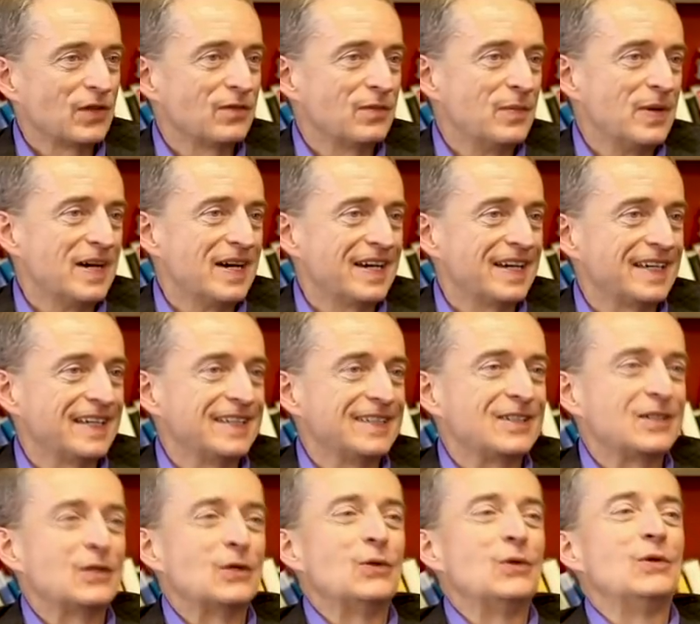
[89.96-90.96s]
of
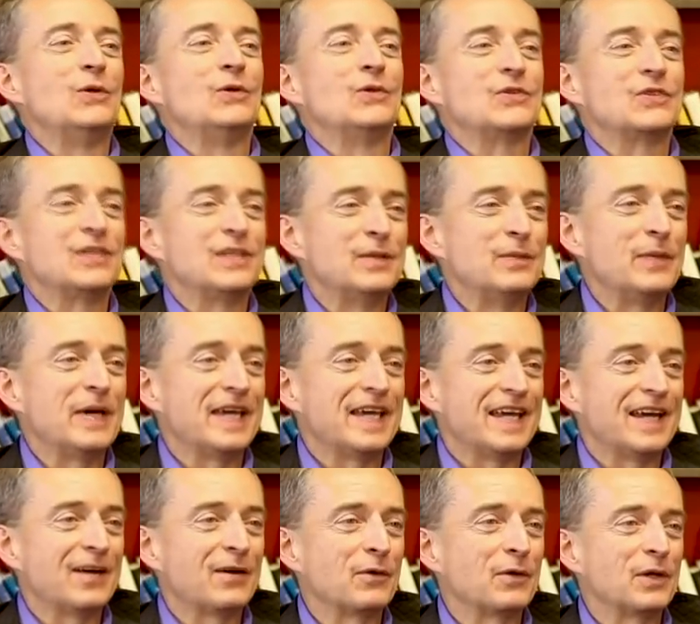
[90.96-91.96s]
my goals in the
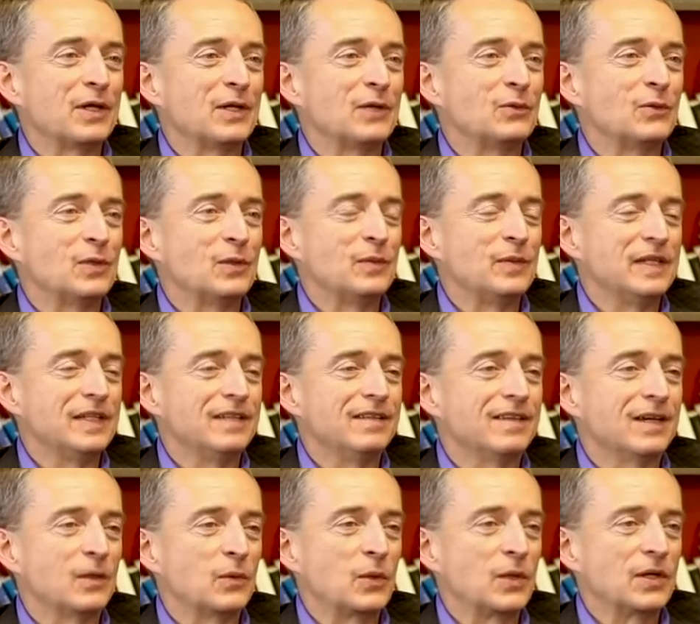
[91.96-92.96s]
Bay Area would
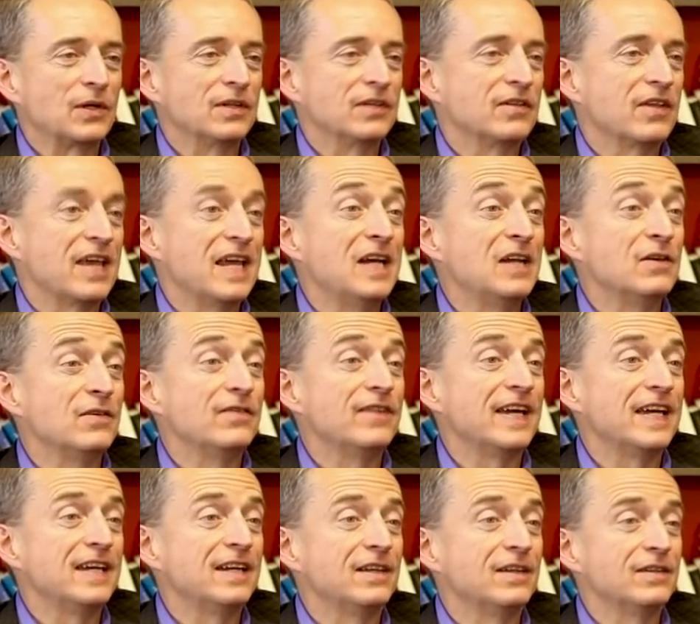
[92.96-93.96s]
be that we're as
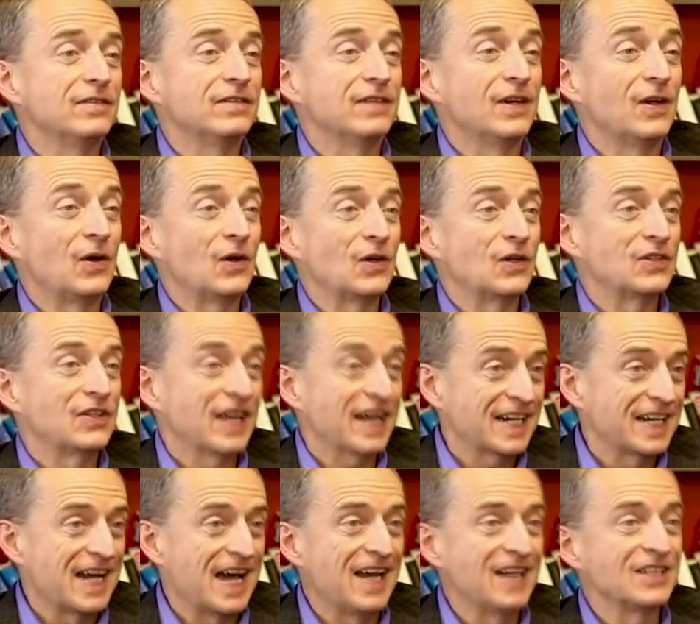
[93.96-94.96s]
innovative in our
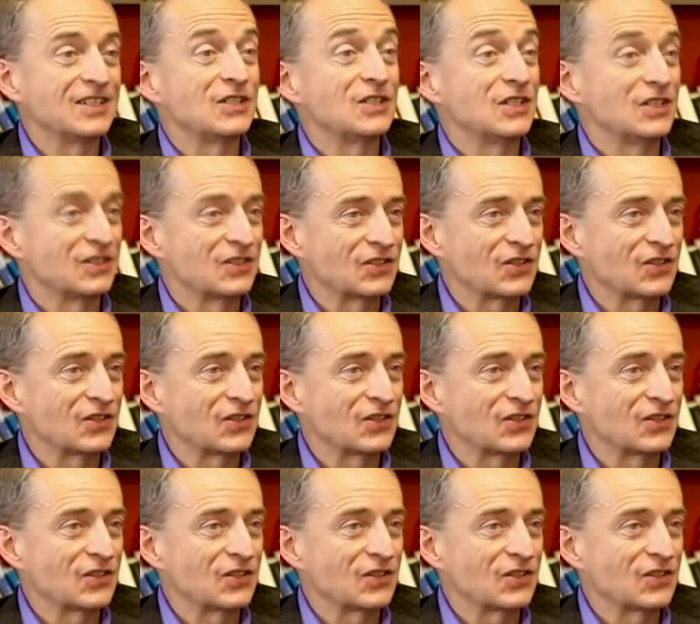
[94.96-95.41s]
technology and